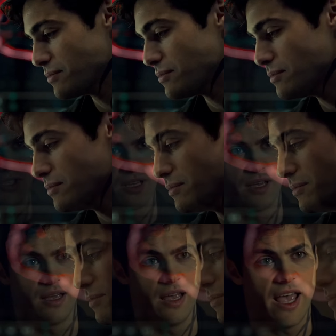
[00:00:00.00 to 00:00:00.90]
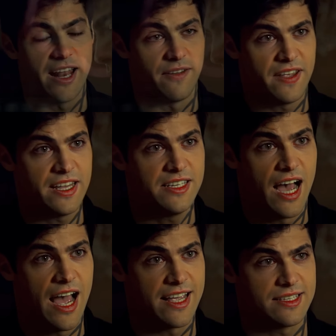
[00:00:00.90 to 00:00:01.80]
world. And if he
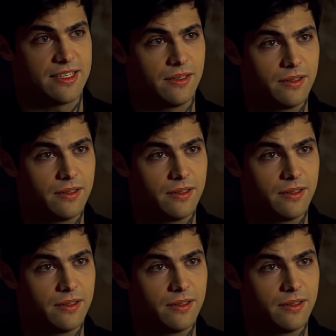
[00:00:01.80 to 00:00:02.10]
dies,